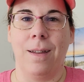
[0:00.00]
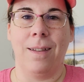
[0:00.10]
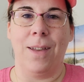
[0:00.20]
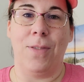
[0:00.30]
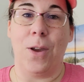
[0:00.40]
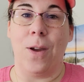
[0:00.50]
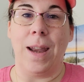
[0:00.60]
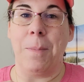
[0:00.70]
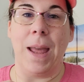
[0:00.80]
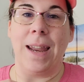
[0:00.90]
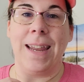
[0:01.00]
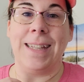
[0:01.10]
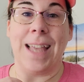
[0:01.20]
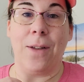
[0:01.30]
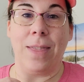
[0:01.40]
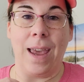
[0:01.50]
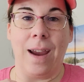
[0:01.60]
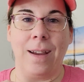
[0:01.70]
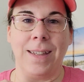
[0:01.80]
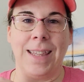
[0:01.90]
if there are any manatees out there,
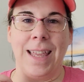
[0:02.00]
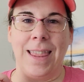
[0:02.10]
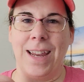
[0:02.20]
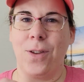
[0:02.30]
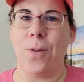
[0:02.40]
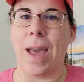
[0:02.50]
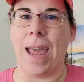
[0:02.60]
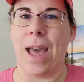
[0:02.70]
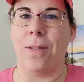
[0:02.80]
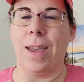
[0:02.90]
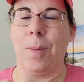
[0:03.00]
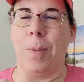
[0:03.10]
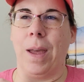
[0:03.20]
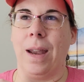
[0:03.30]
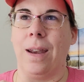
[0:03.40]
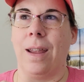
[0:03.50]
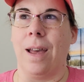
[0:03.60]
because they do hang out there, but